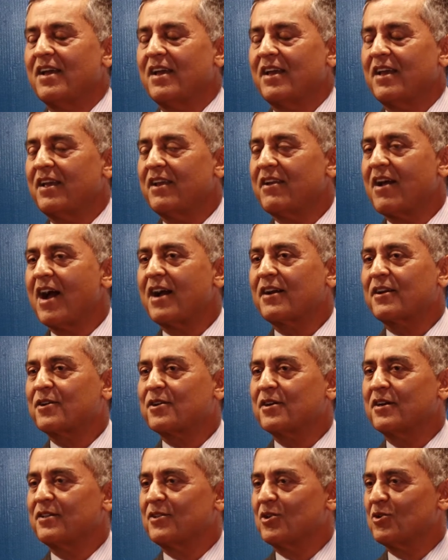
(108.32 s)

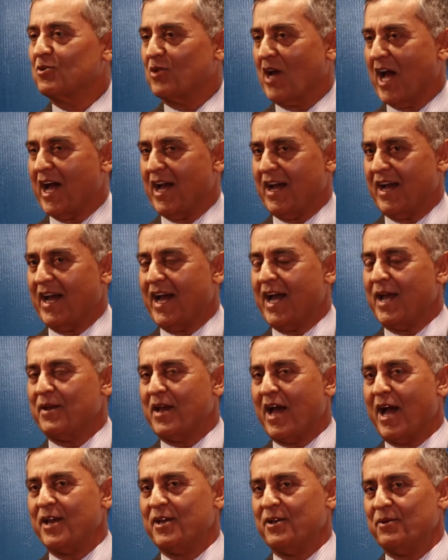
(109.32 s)
Iraq?
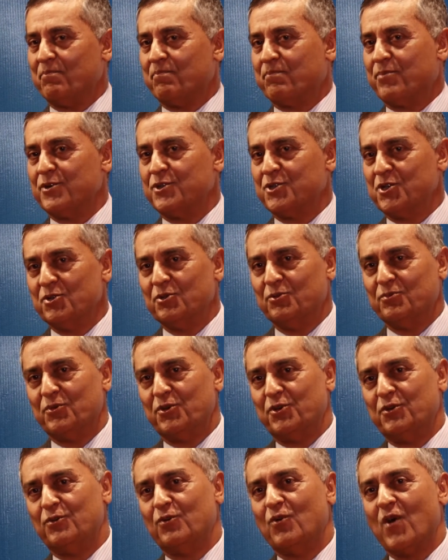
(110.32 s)
I presume
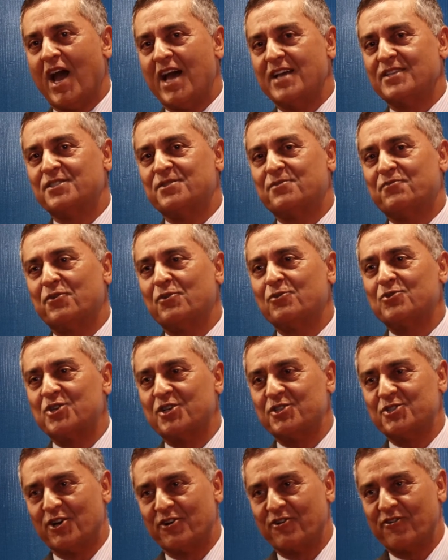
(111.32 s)
you, as
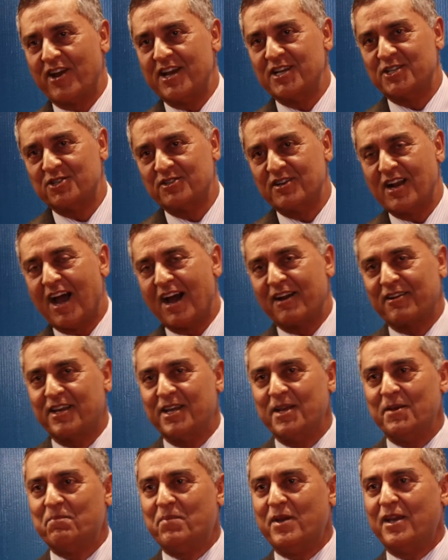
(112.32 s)
future generation, are
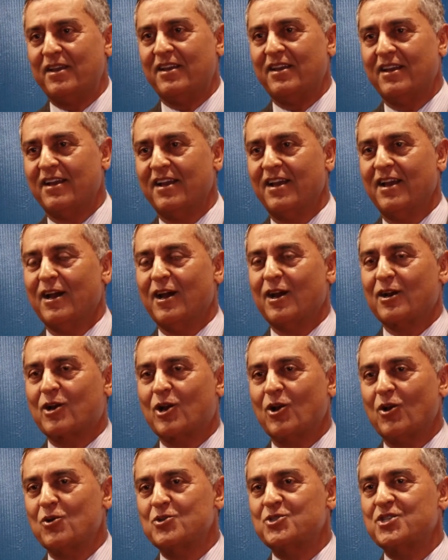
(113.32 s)
keeping a
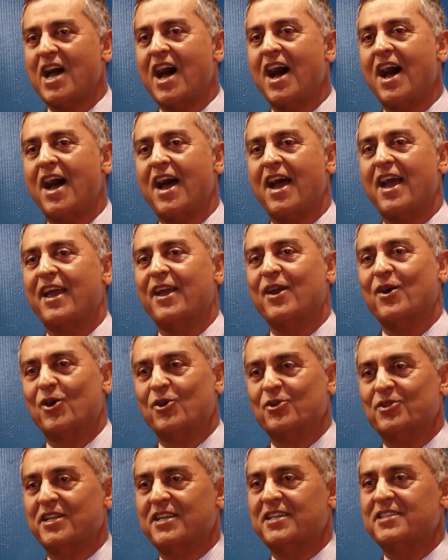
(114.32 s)
close eye
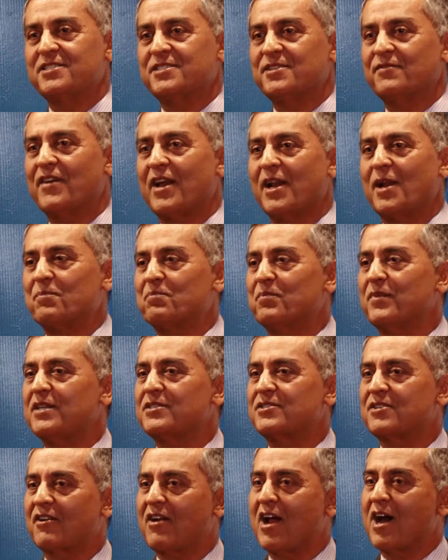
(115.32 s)
on these
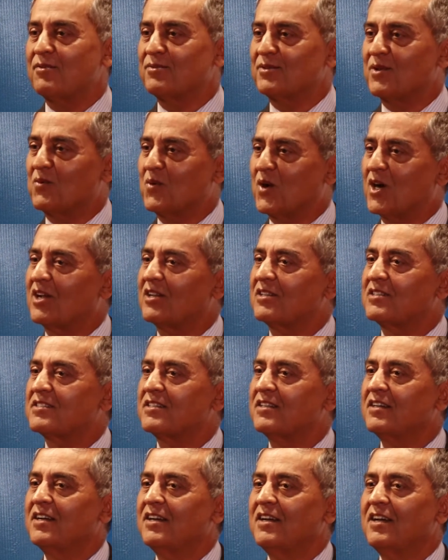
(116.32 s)
developments around the world.
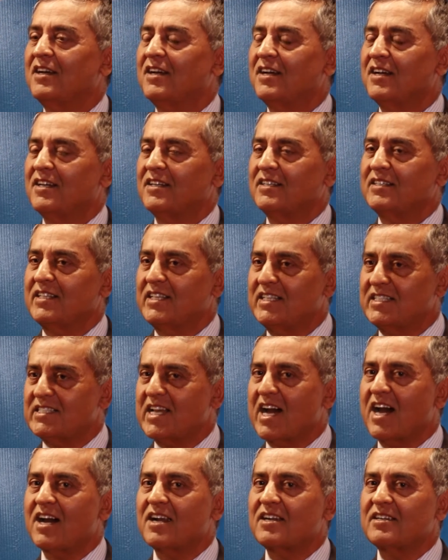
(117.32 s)
These
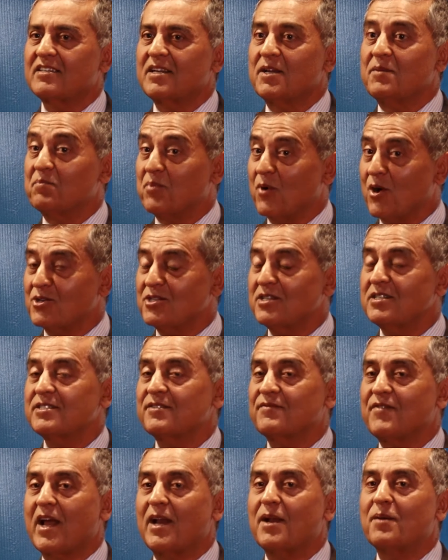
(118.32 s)
are important
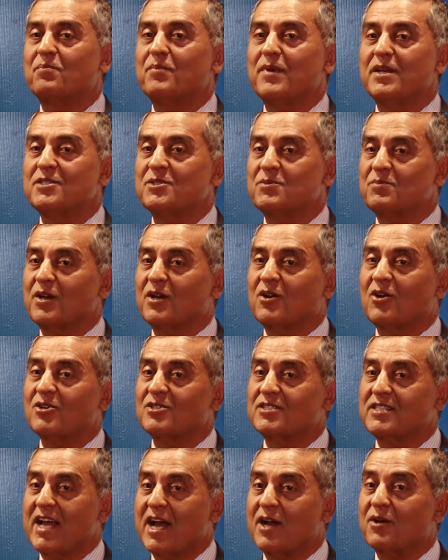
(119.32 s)
developments
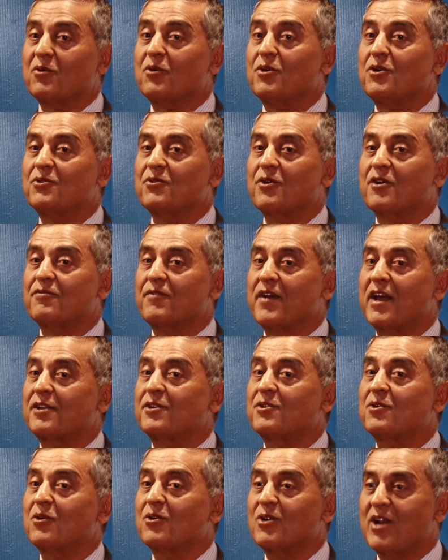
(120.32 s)
because they are going to
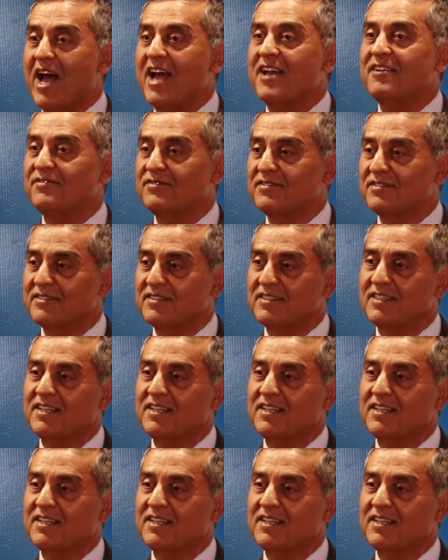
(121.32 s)
affect your life,